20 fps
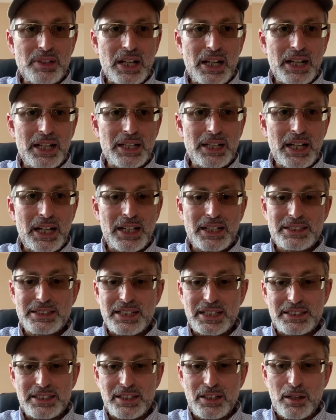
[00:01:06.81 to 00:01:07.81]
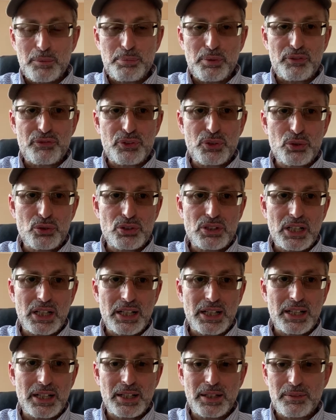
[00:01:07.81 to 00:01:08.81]
I, I, set it up a few
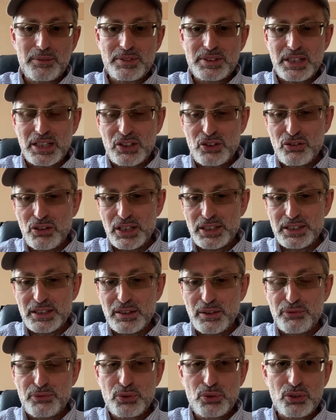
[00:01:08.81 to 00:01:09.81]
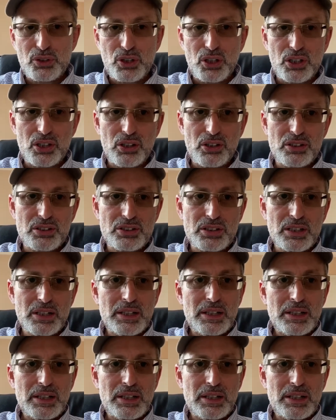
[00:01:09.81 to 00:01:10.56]
times. I tried it a few coils.